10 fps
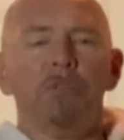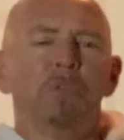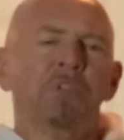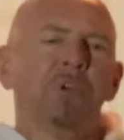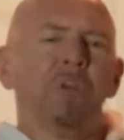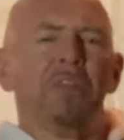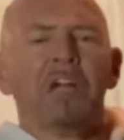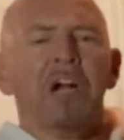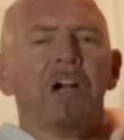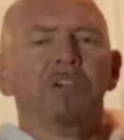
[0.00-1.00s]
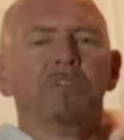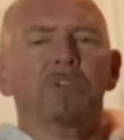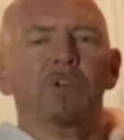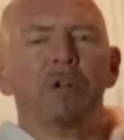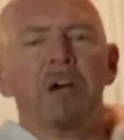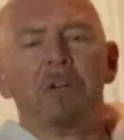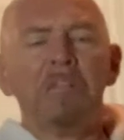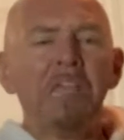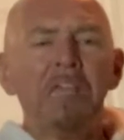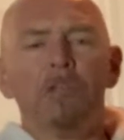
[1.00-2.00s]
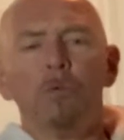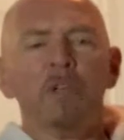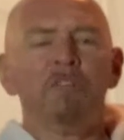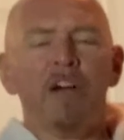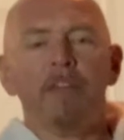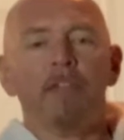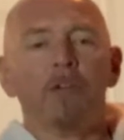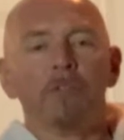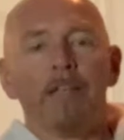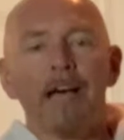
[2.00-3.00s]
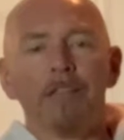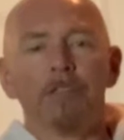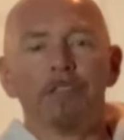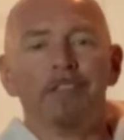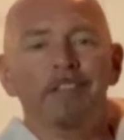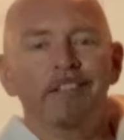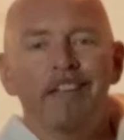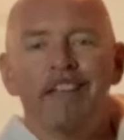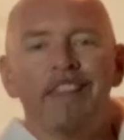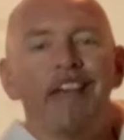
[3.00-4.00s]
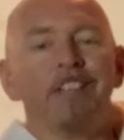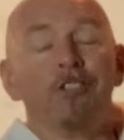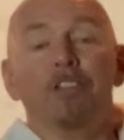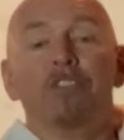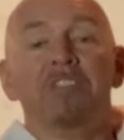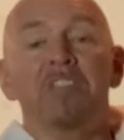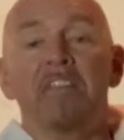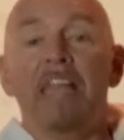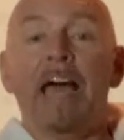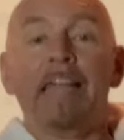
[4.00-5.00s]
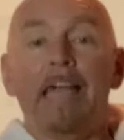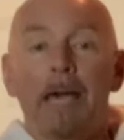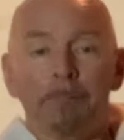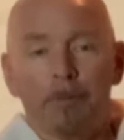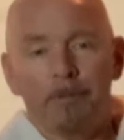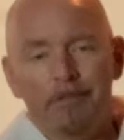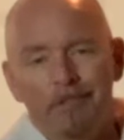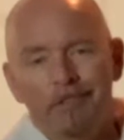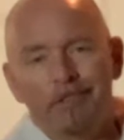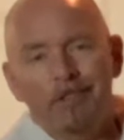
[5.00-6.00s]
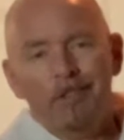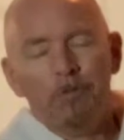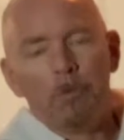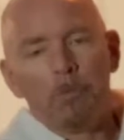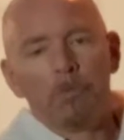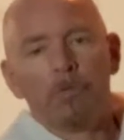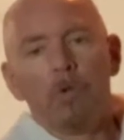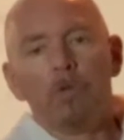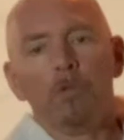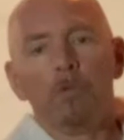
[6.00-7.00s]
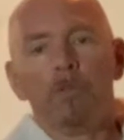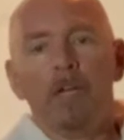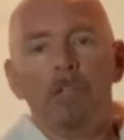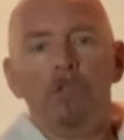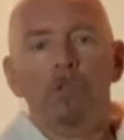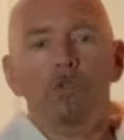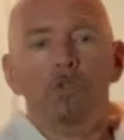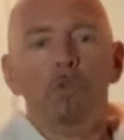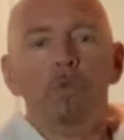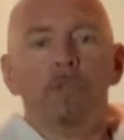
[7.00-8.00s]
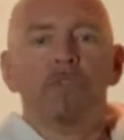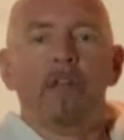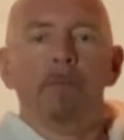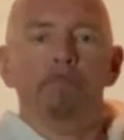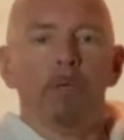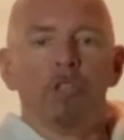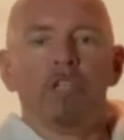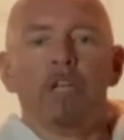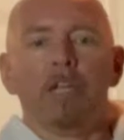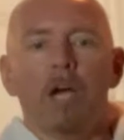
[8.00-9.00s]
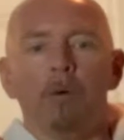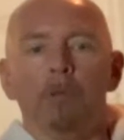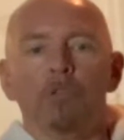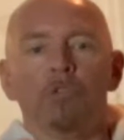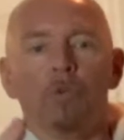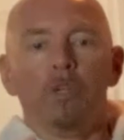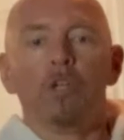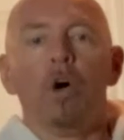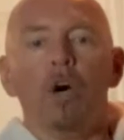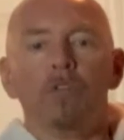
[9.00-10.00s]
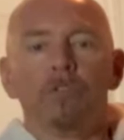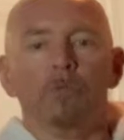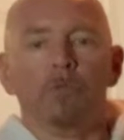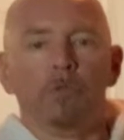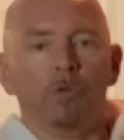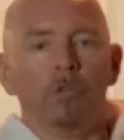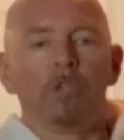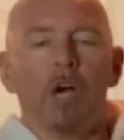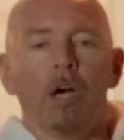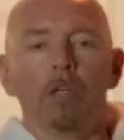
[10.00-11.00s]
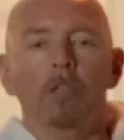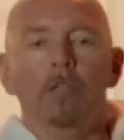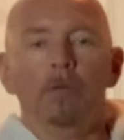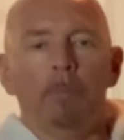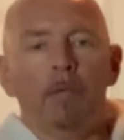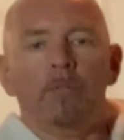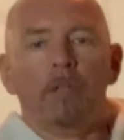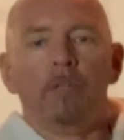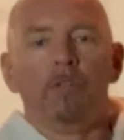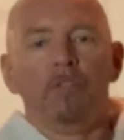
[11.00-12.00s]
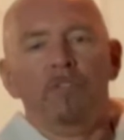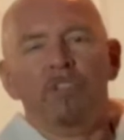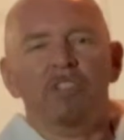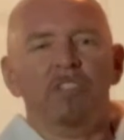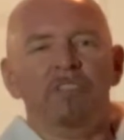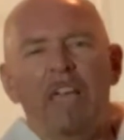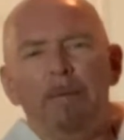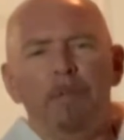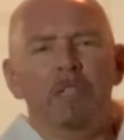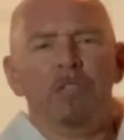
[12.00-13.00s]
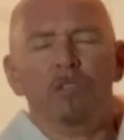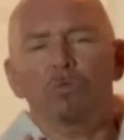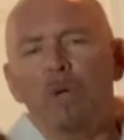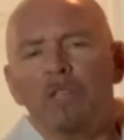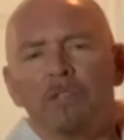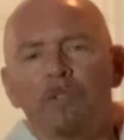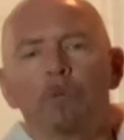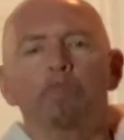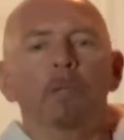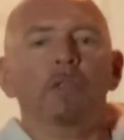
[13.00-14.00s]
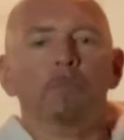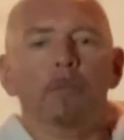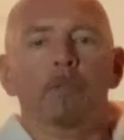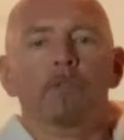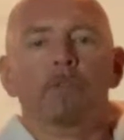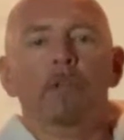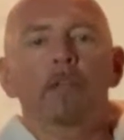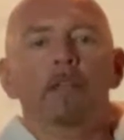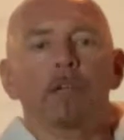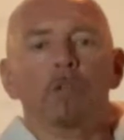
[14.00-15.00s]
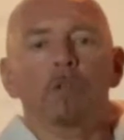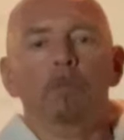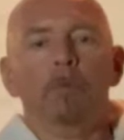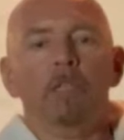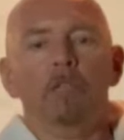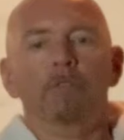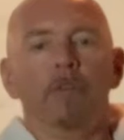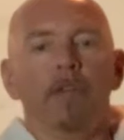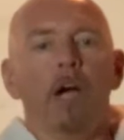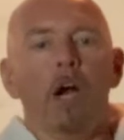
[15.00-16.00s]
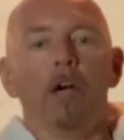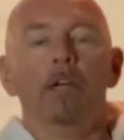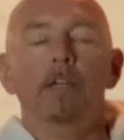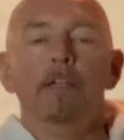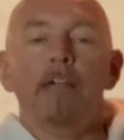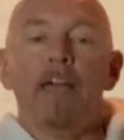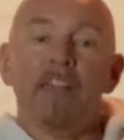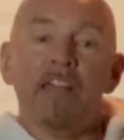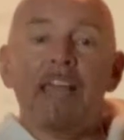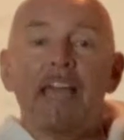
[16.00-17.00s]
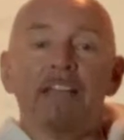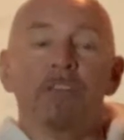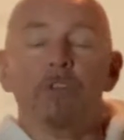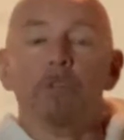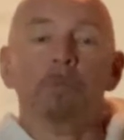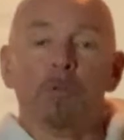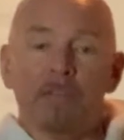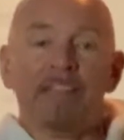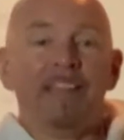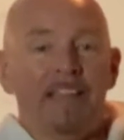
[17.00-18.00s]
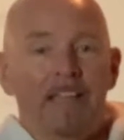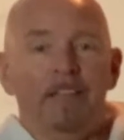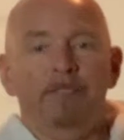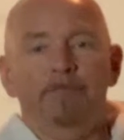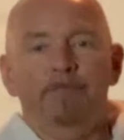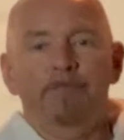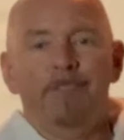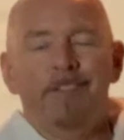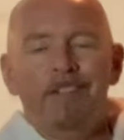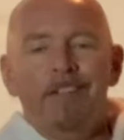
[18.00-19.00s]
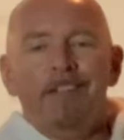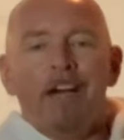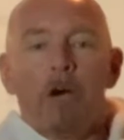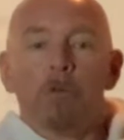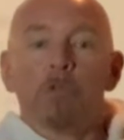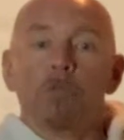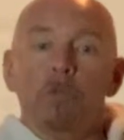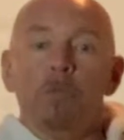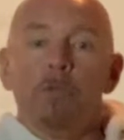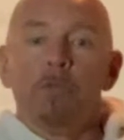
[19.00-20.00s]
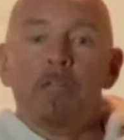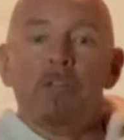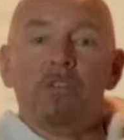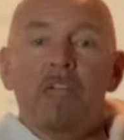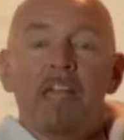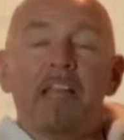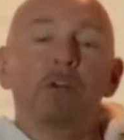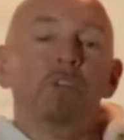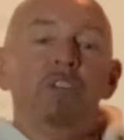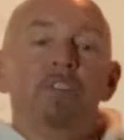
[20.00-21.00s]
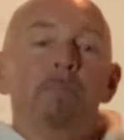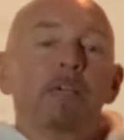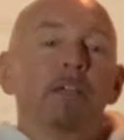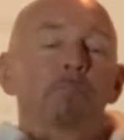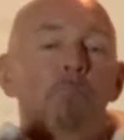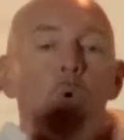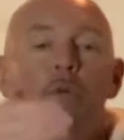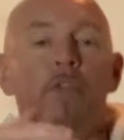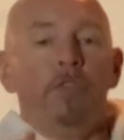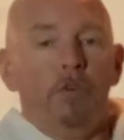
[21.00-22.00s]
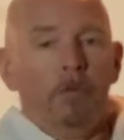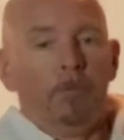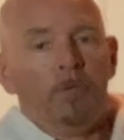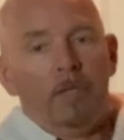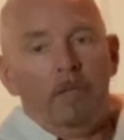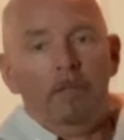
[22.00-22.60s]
restore the car for around $25,000, and that just did not happen. What restorers will tell you to do is set a budget on how much it's going to cost to restore your car based on the severity of damage and rust and replacements that are going to be needed for the car, and then add 30% to that. I would agree with what they say, and I would even make it more than 30%.